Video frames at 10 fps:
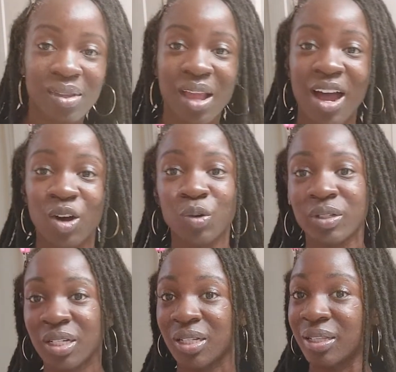I
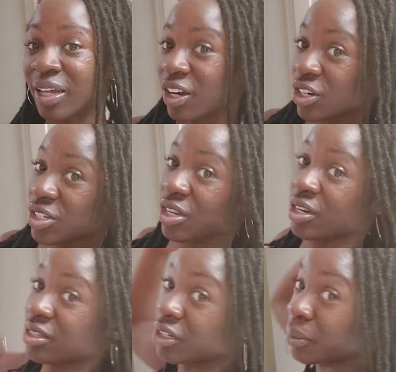only let her
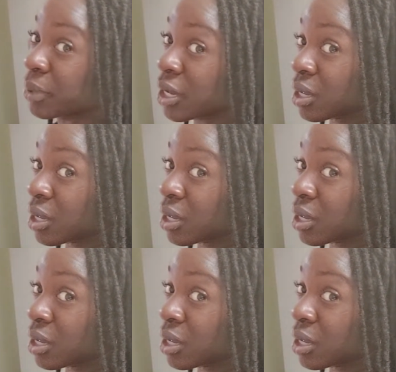start them